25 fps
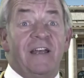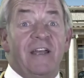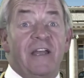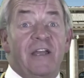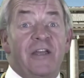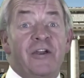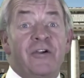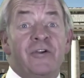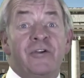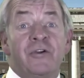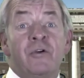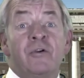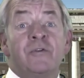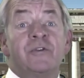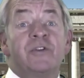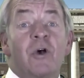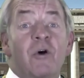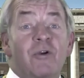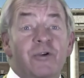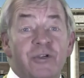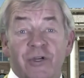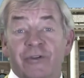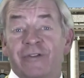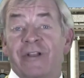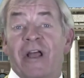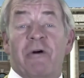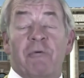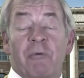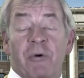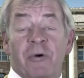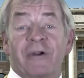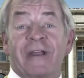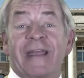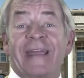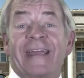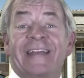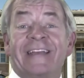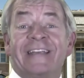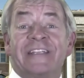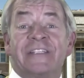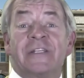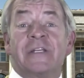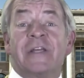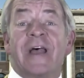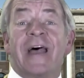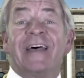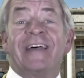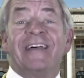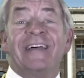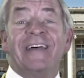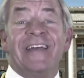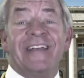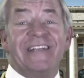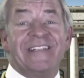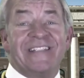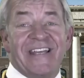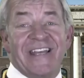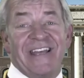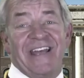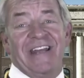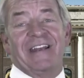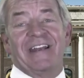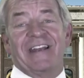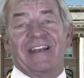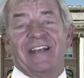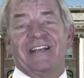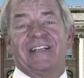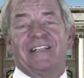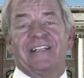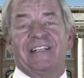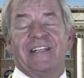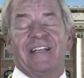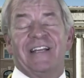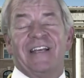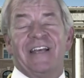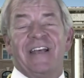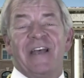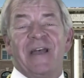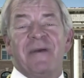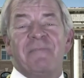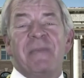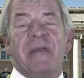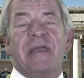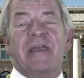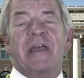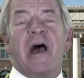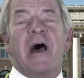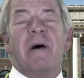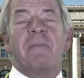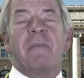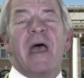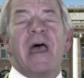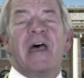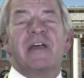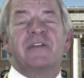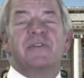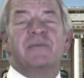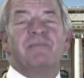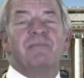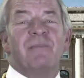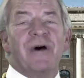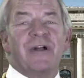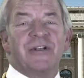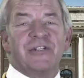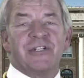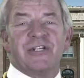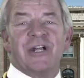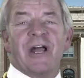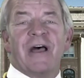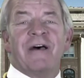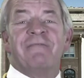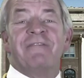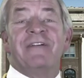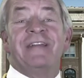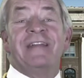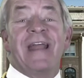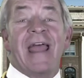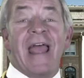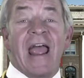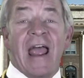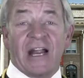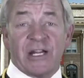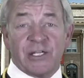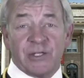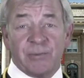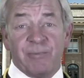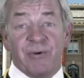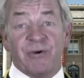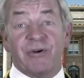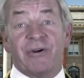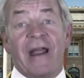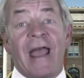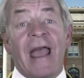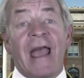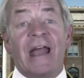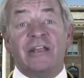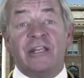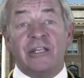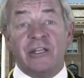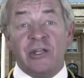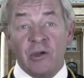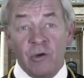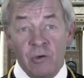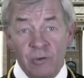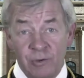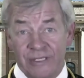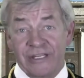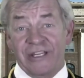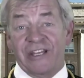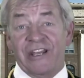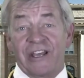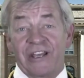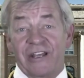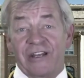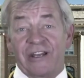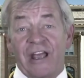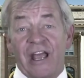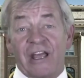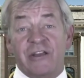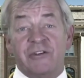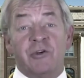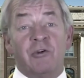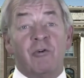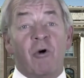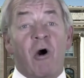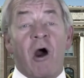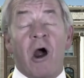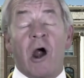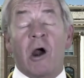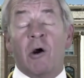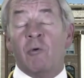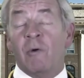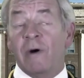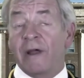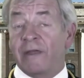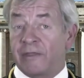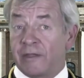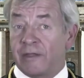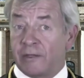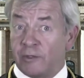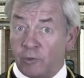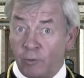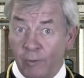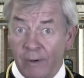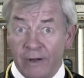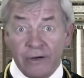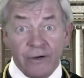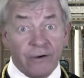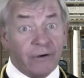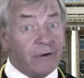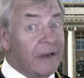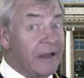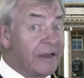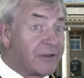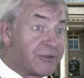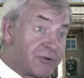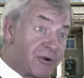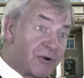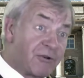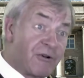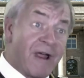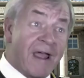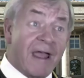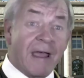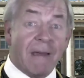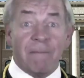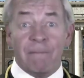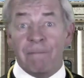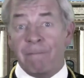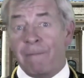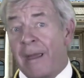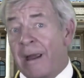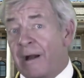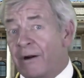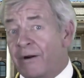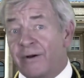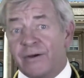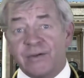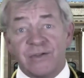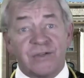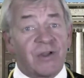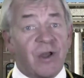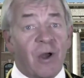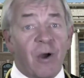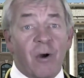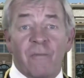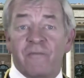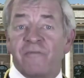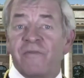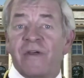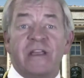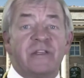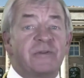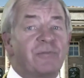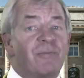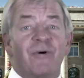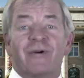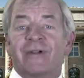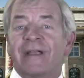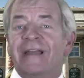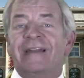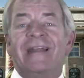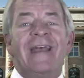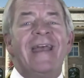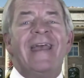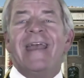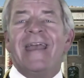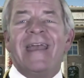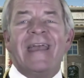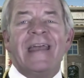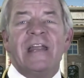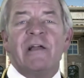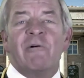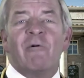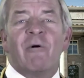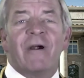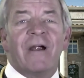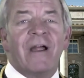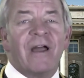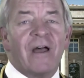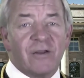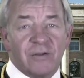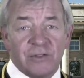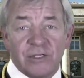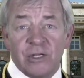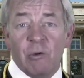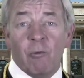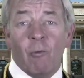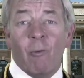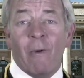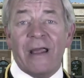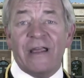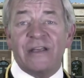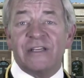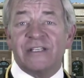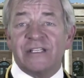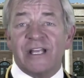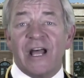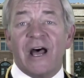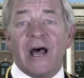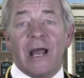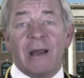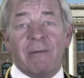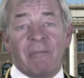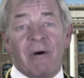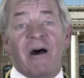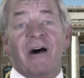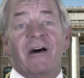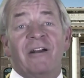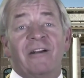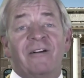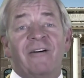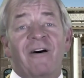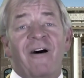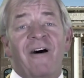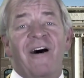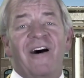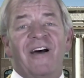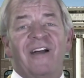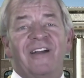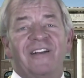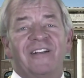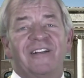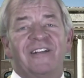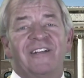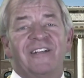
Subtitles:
Your new social network is LinkedIn. Become as much of an expert at using it as you are with Twitter, Instagram, Periscope, Facebook, and anywhere else you waste time online.